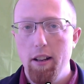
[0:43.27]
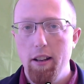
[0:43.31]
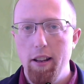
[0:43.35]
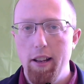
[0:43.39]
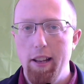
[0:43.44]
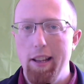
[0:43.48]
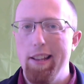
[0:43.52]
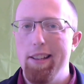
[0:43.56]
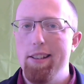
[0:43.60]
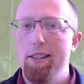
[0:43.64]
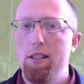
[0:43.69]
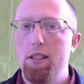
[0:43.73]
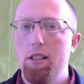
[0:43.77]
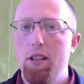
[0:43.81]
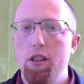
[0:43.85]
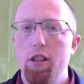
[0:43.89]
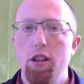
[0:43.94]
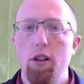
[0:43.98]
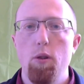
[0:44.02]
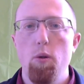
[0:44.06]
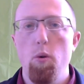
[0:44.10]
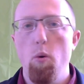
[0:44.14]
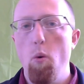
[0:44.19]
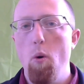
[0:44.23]
is the
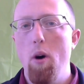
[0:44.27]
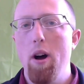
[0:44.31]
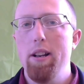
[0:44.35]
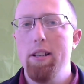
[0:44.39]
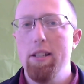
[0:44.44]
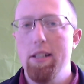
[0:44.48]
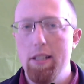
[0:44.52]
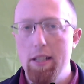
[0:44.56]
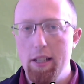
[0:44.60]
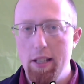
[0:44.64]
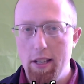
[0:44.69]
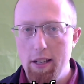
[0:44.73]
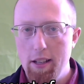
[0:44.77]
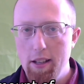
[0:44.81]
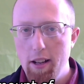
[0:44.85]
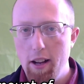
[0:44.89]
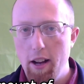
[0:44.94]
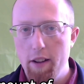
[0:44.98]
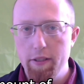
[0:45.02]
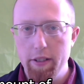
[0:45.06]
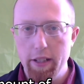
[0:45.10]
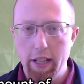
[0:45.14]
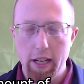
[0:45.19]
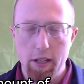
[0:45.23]
quantity
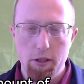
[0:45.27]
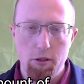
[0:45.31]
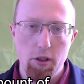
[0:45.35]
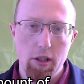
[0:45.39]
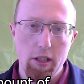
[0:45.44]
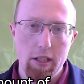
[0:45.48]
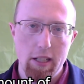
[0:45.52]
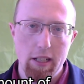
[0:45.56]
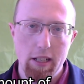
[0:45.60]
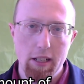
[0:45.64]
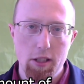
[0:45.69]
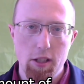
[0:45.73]
of electricity.